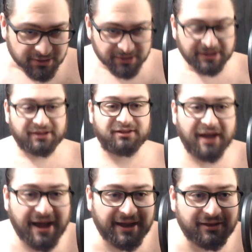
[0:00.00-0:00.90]

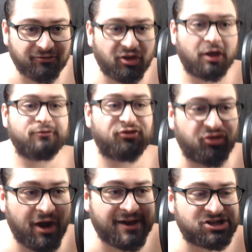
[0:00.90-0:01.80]
Live,
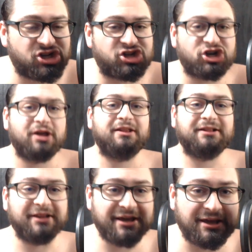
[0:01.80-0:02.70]
fresh
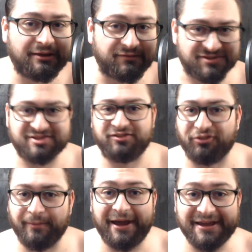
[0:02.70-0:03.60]
leaves for
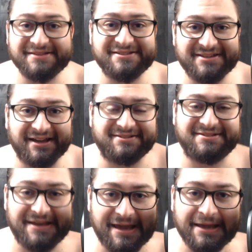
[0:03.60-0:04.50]
my insects to
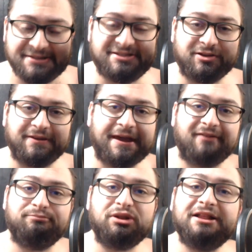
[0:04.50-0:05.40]
eat, so they
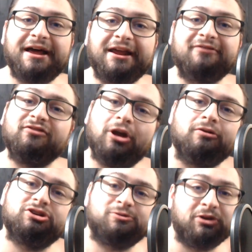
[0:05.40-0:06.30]
have plenty of
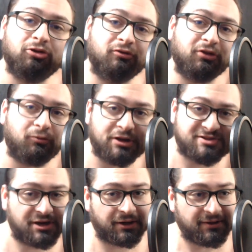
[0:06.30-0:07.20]
nourishment over the
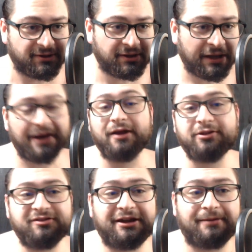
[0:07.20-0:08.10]
winter. Another
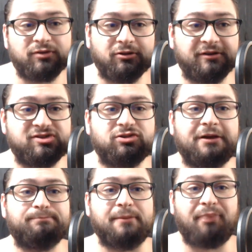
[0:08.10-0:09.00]
thing I'm doing to
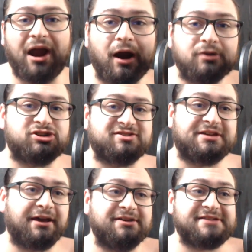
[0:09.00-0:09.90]
get prepared, just in
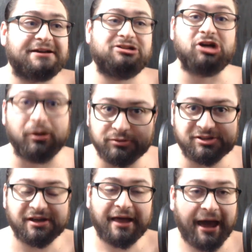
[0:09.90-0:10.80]
case I don't
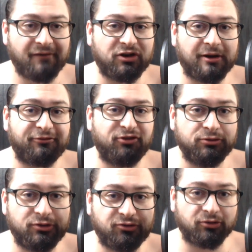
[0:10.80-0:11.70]
have enough
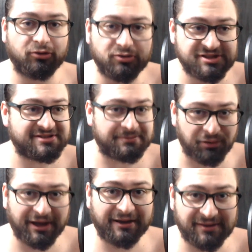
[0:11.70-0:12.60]
food to
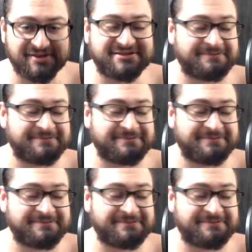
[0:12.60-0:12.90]
supply these